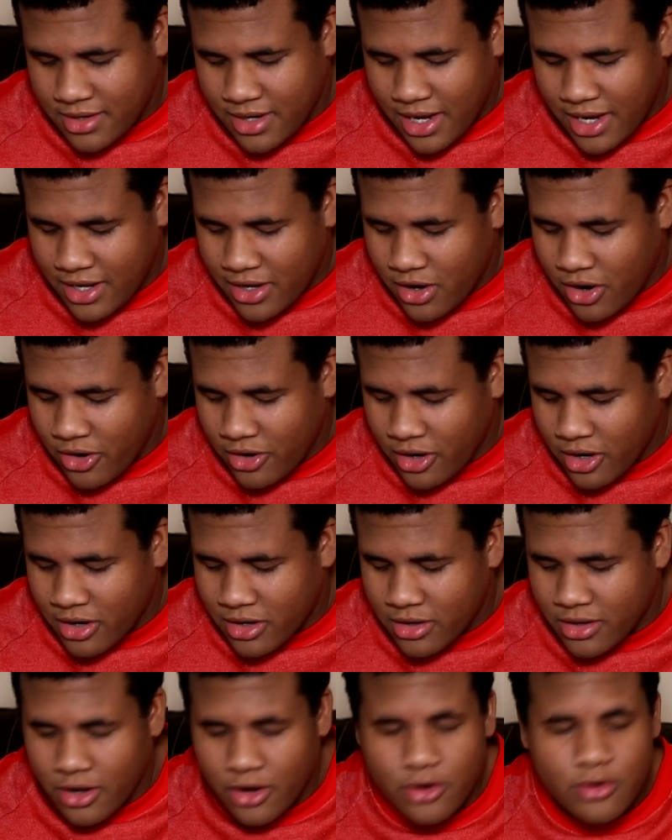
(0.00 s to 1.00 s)
Nate
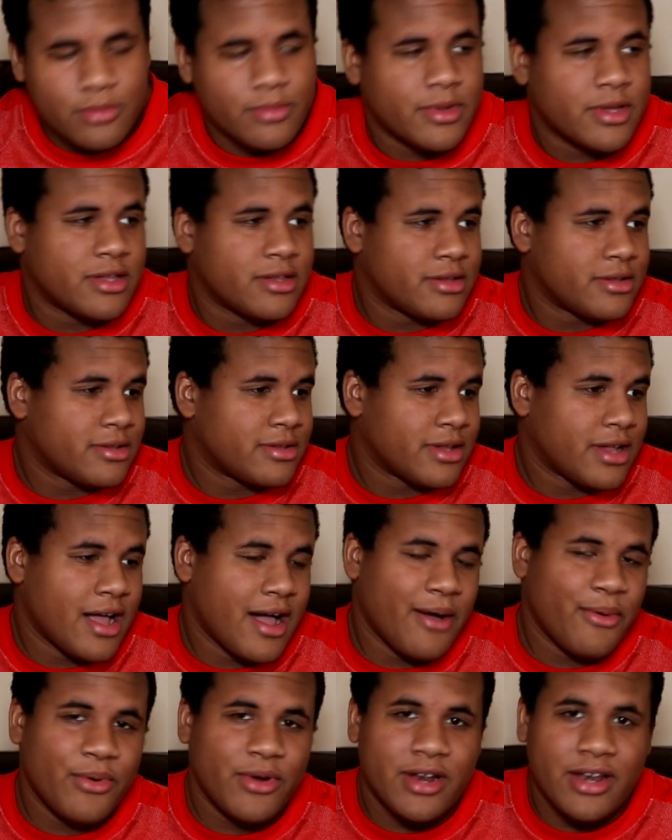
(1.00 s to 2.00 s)
Goyard a goat, man.
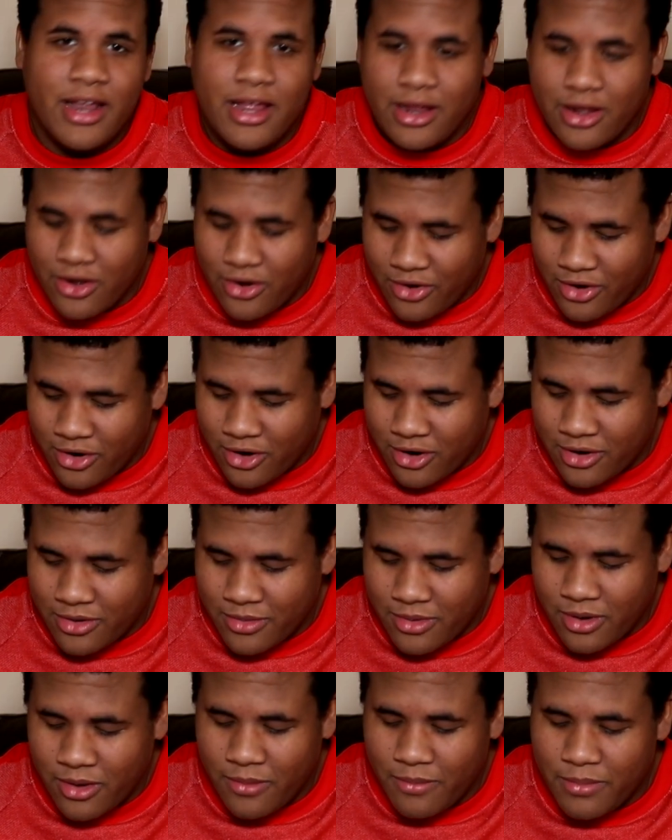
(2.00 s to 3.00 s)
I want a Nate
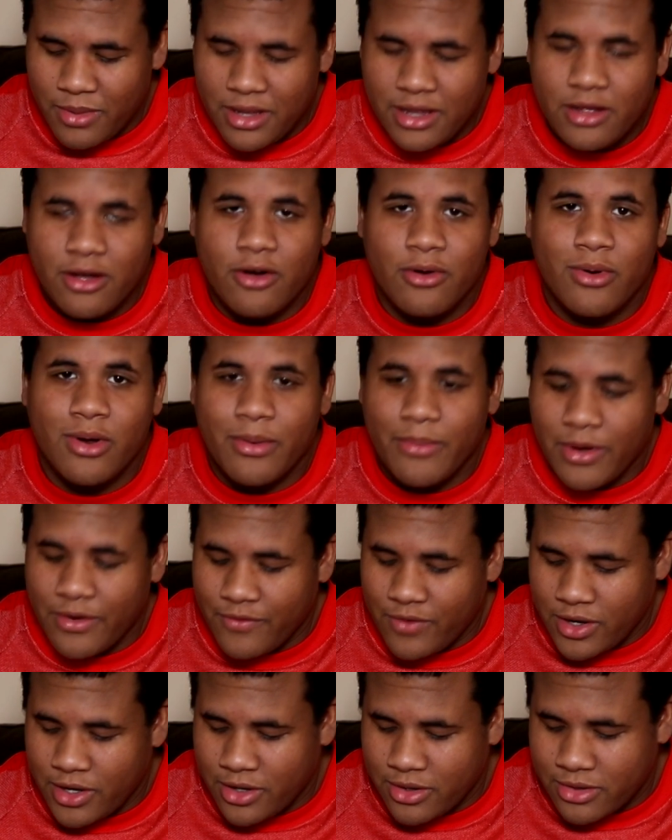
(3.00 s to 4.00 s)
Goyard beat on one of my
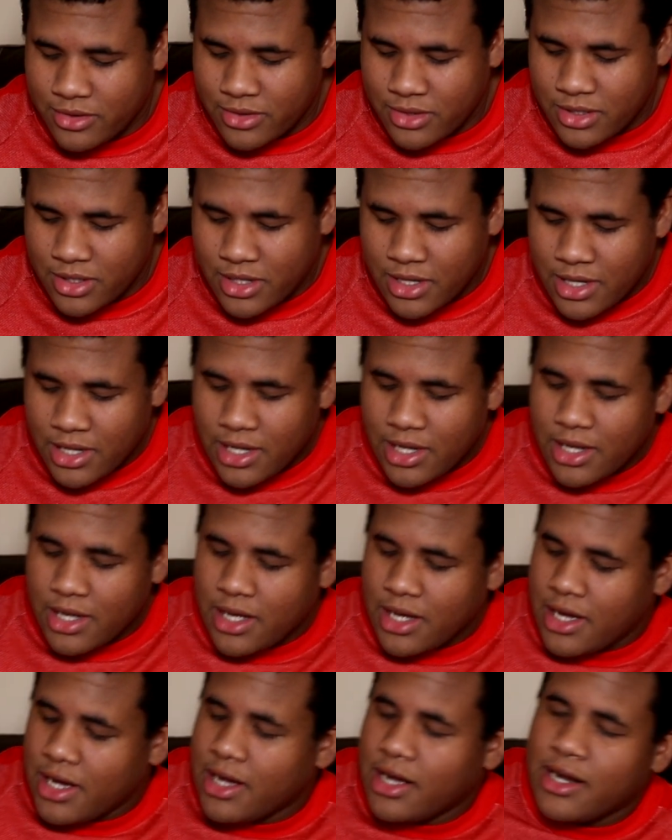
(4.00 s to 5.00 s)
videos.
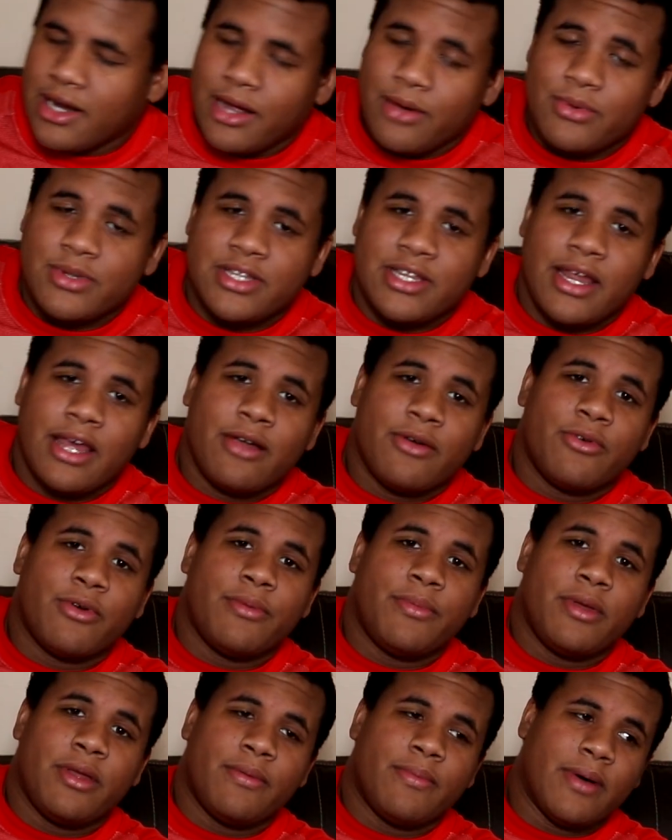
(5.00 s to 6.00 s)
Uh, that was Stay
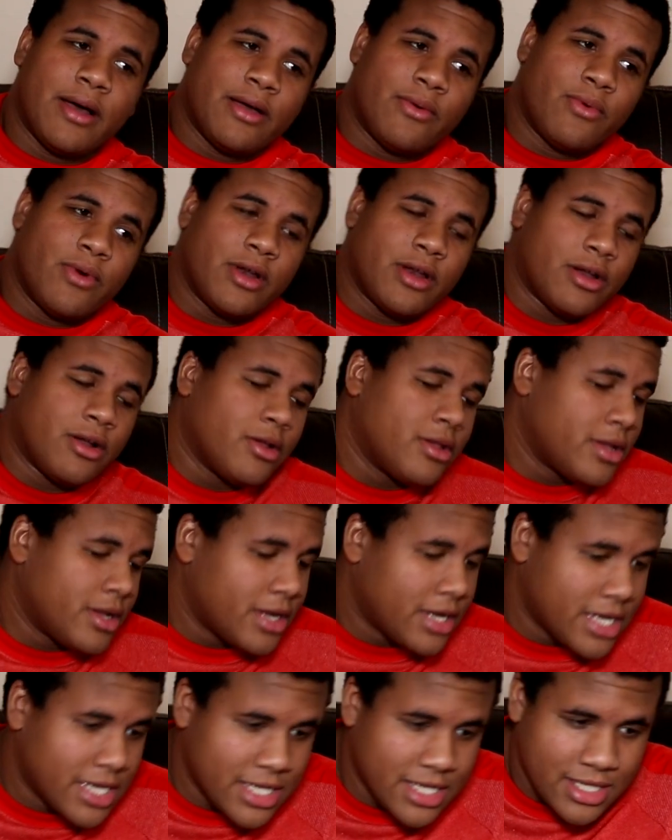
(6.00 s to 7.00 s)
With Me by 1nonly.
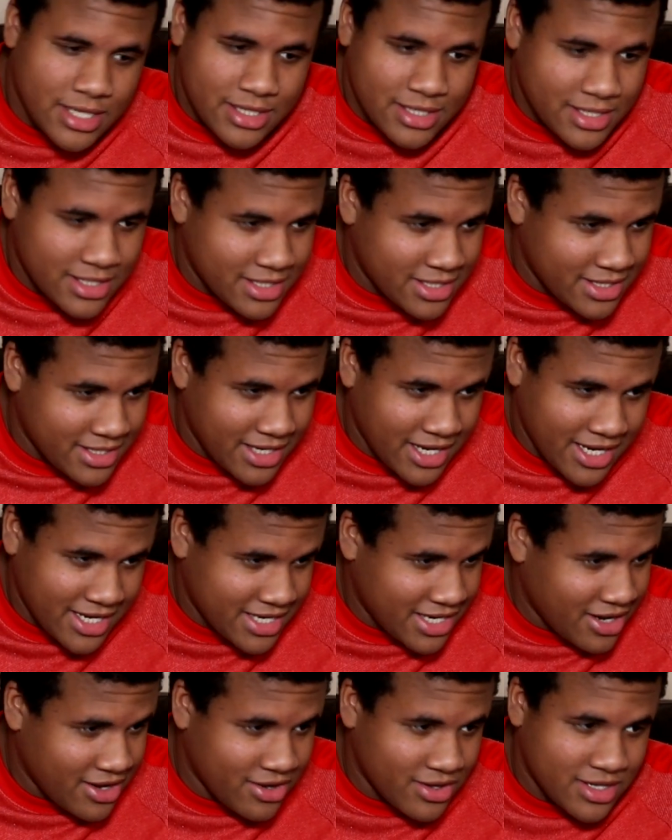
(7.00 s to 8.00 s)
Uh, that
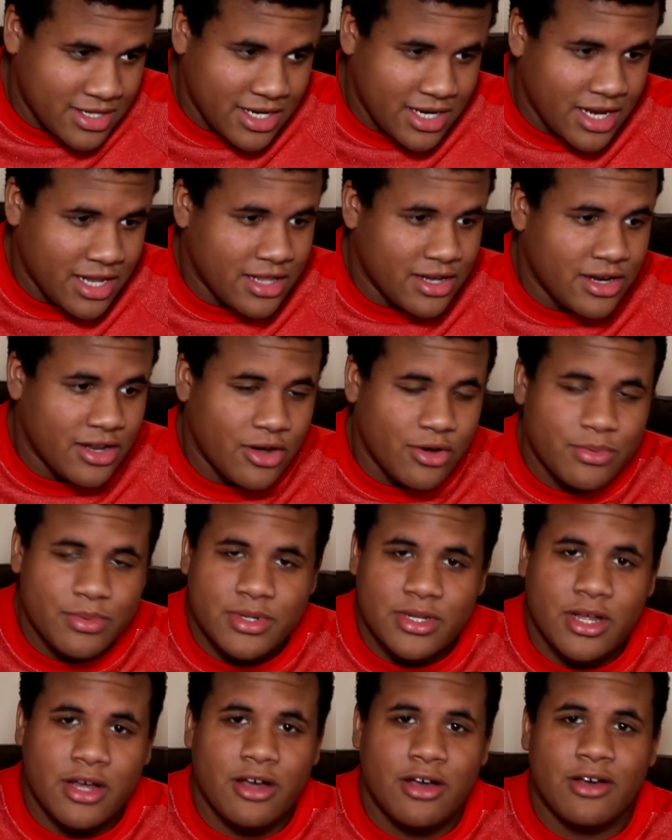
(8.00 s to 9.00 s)
song is another dope
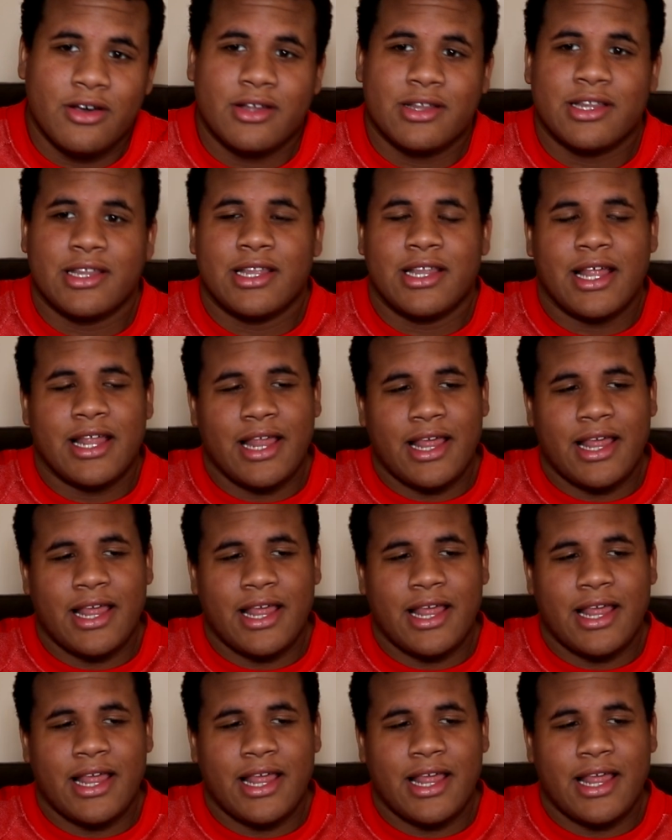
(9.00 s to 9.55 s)
song.